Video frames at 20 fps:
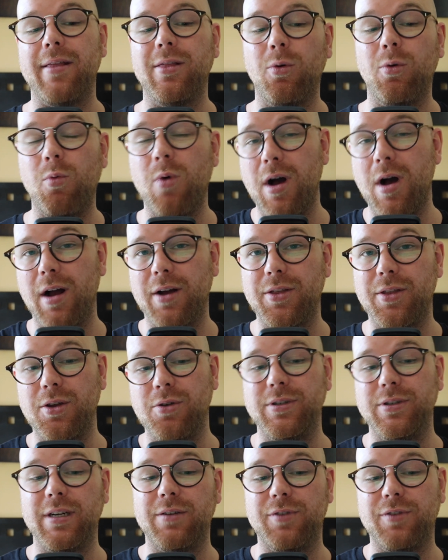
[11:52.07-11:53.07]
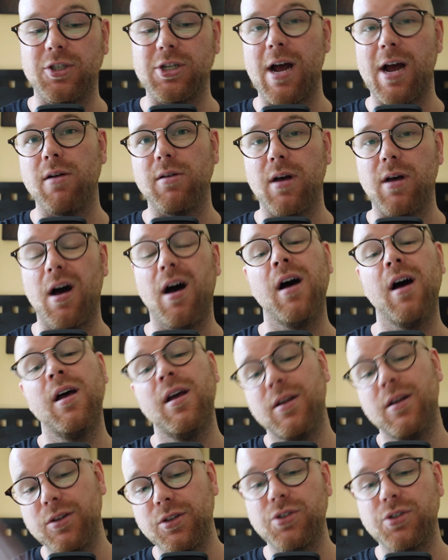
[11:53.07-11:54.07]
the work that you did for Shoutcart
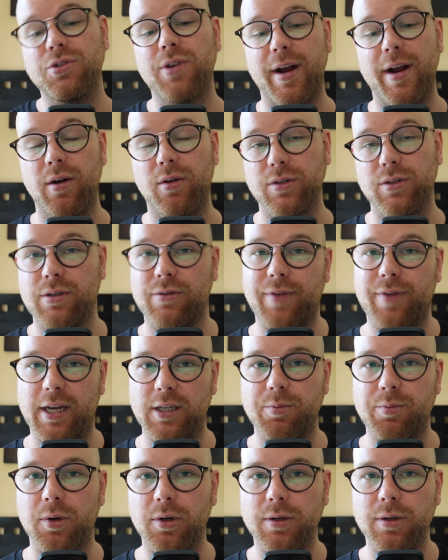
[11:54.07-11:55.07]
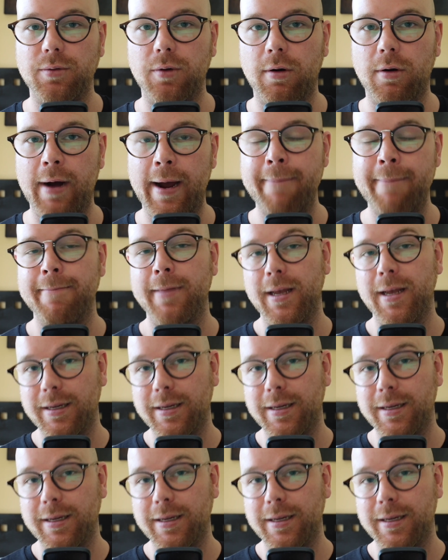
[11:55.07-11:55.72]
straight onto Facebook, all right?